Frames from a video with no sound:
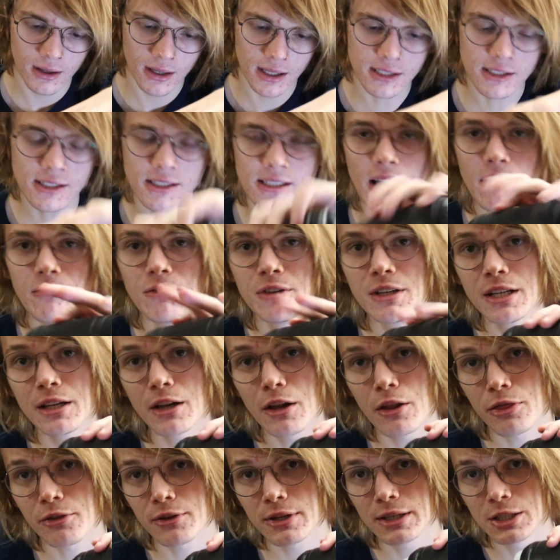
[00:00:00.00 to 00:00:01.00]
a 70
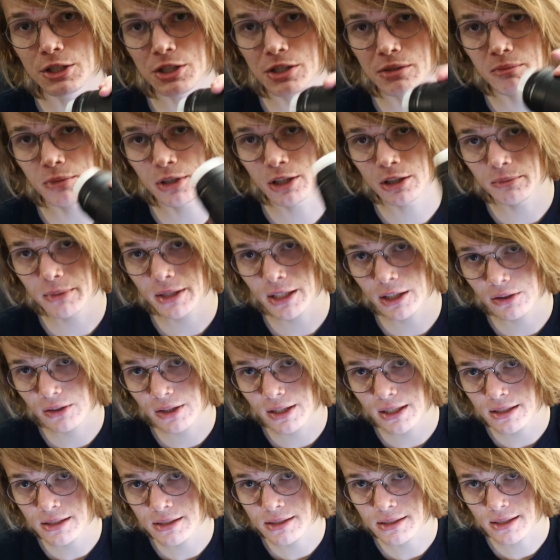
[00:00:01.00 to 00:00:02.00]
to 300 millimeter
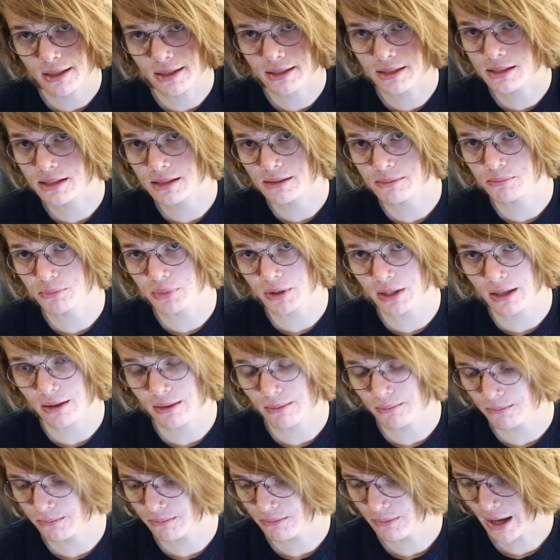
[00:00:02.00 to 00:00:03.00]
lens. It's
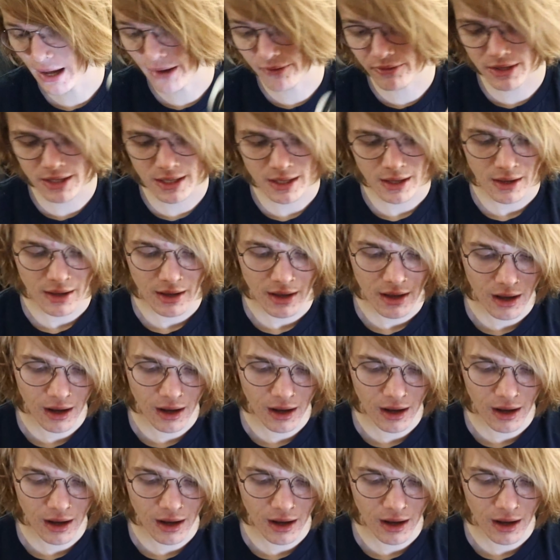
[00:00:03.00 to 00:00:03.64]
pretty heavy.